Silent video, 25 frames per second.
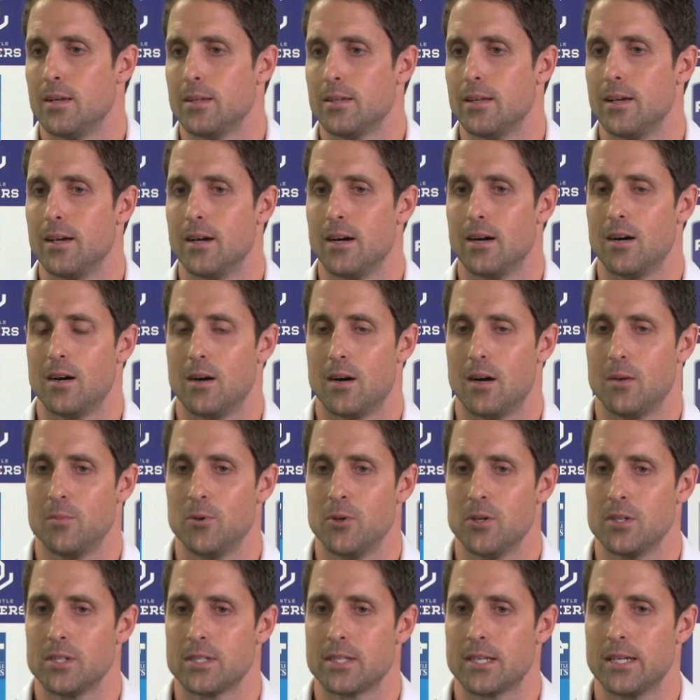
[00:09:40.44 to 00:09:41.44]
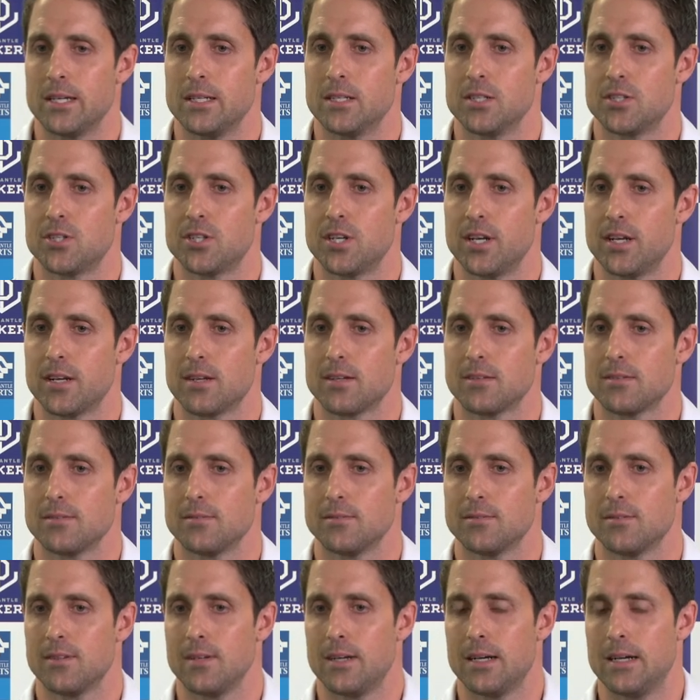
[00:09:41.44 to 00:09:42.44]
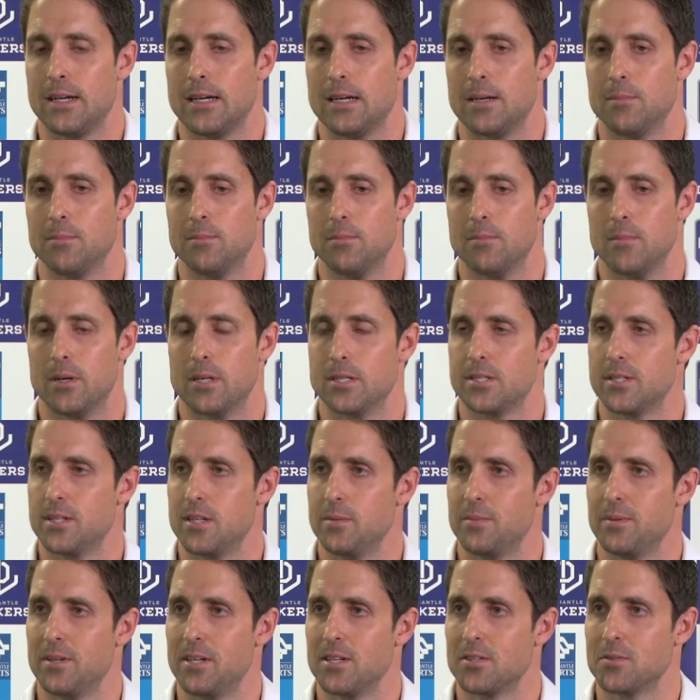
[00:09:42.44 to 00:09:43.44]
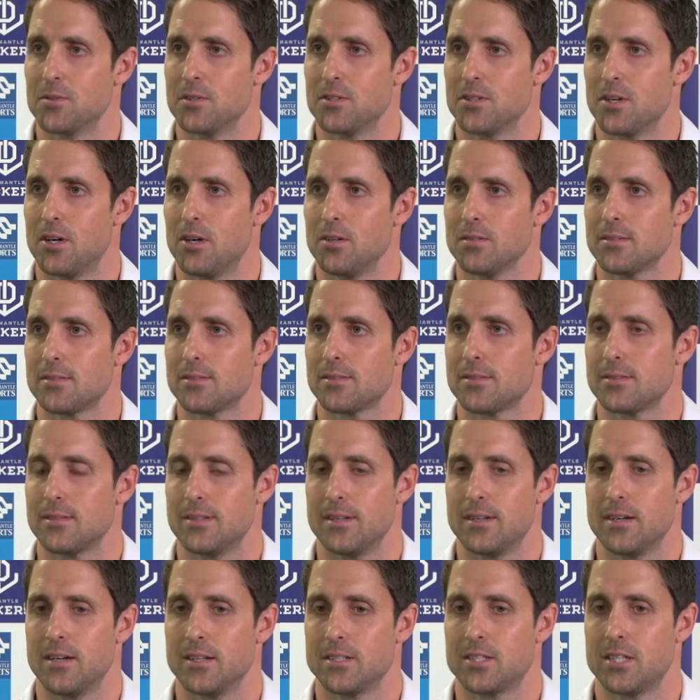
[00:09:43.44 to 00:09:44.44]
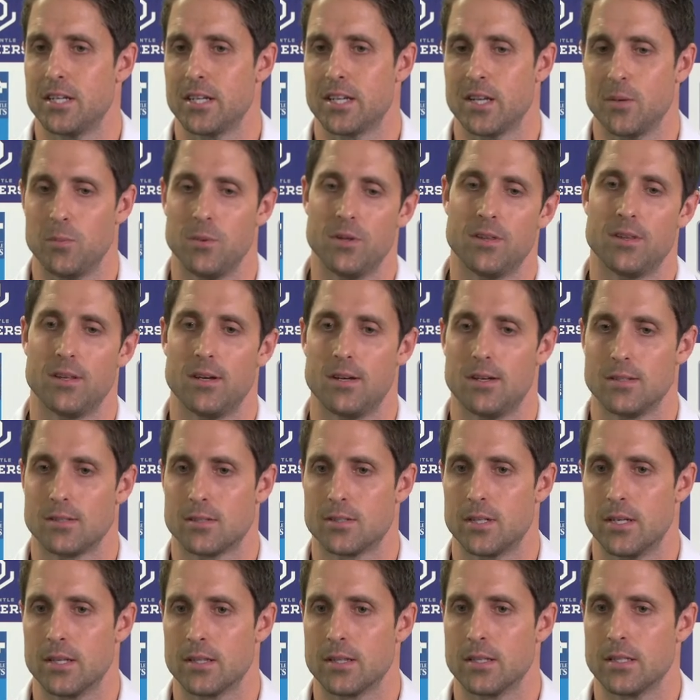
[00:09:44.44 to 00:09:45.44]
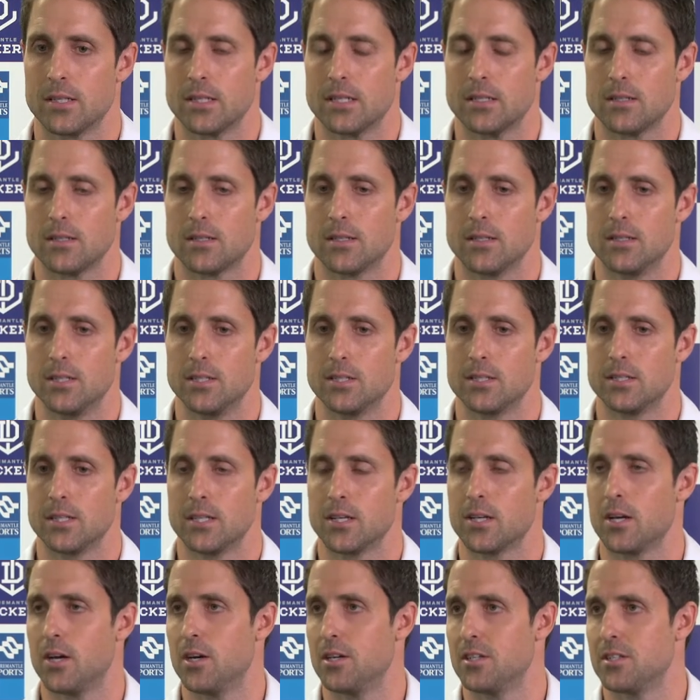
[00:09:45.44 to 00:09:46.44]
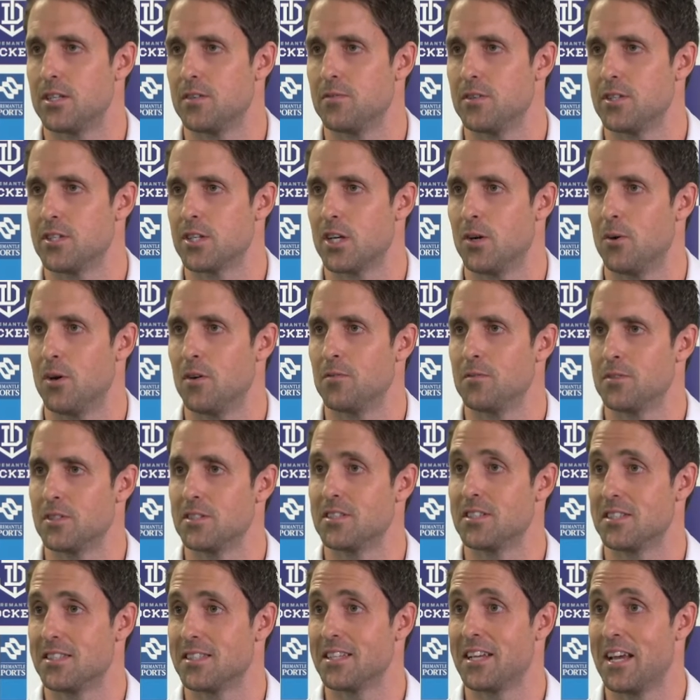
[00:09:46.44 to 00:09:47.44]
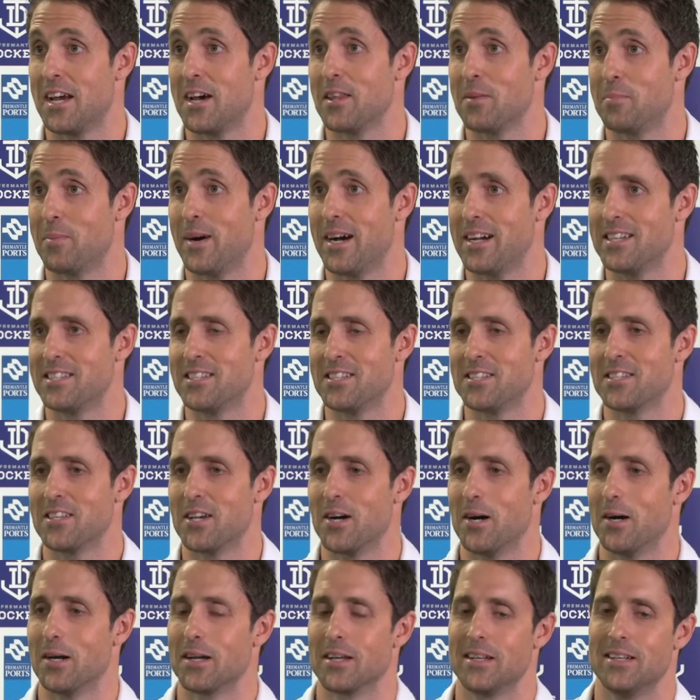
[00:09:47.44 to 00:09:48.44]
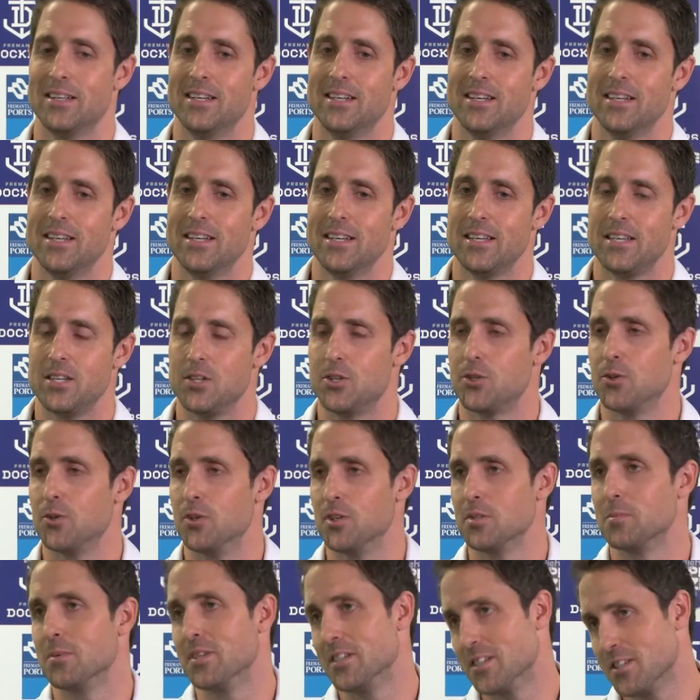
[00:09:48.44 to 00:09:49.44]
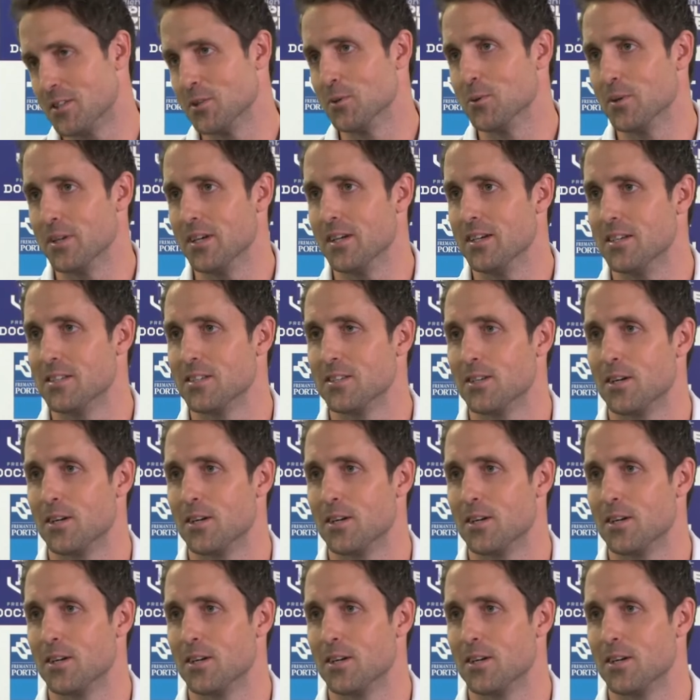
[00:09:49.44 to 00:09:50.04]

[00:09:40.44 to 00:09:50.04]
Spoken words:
Yeah, I'm always keen to check my GPS results. I check in with our strength and conditioning coach every so often just to see how the pace is going, and he assures me it's still there.